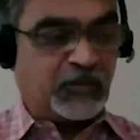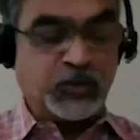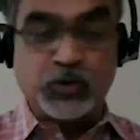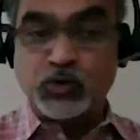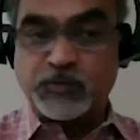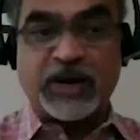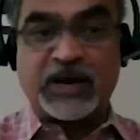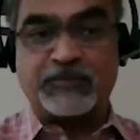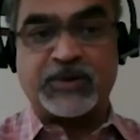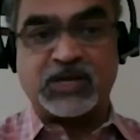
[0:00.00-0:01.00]
used by
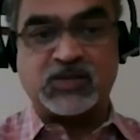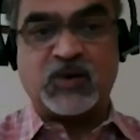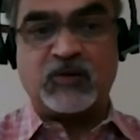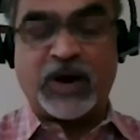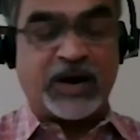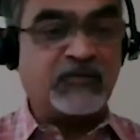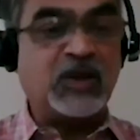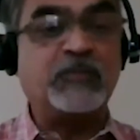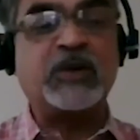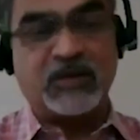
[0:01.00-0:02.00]
companies worldwide
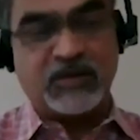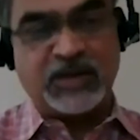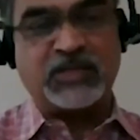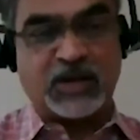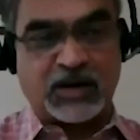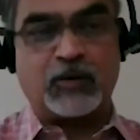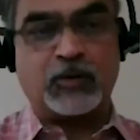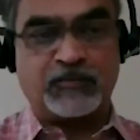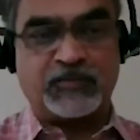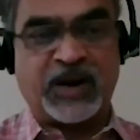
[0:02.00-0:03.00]
will be in the cloud,
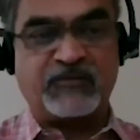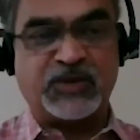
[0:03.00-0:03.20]
right?